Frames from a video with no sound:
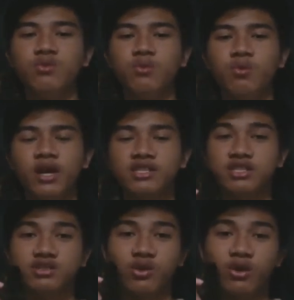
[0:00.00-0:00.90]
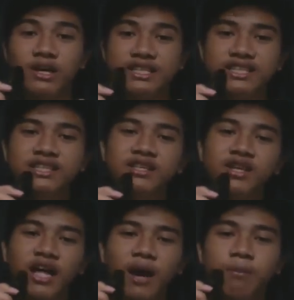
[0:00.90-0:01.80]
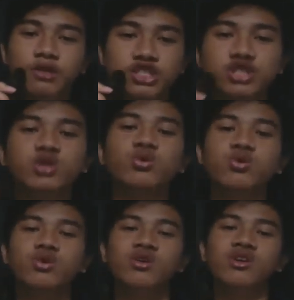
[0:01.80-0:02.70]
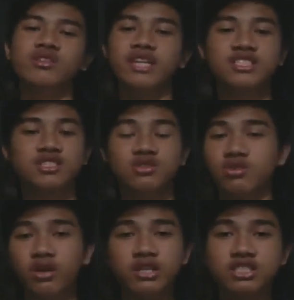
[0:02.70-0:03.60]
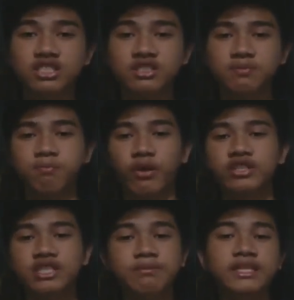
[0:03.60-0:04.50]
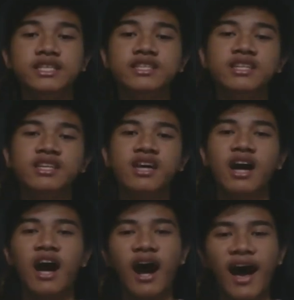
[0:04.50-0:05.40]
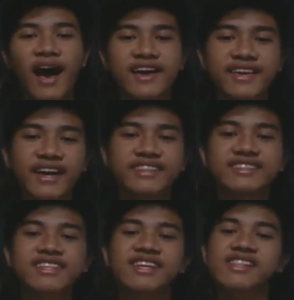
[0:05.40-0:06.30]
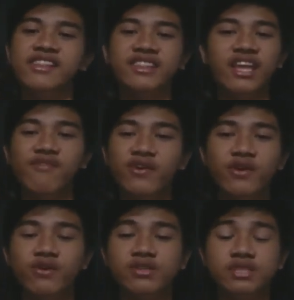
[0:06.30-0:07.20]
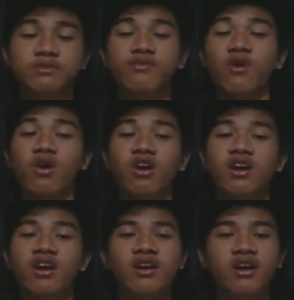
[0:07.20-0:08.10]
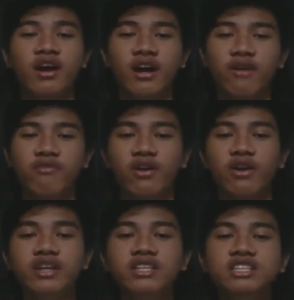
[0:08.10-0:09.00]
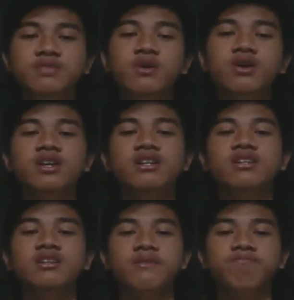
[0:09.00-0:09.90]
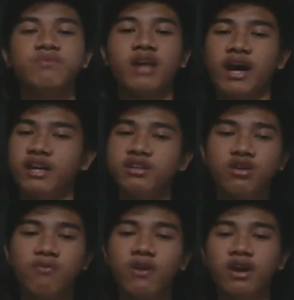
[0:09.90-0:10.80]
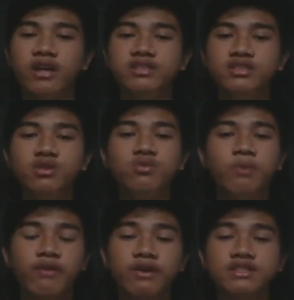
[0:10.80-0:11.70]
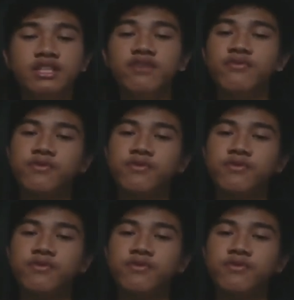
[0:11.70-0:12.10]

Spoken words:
was actually a masjid. That story surprised me. I had never known it before. After reading this book, I discovered a new perspective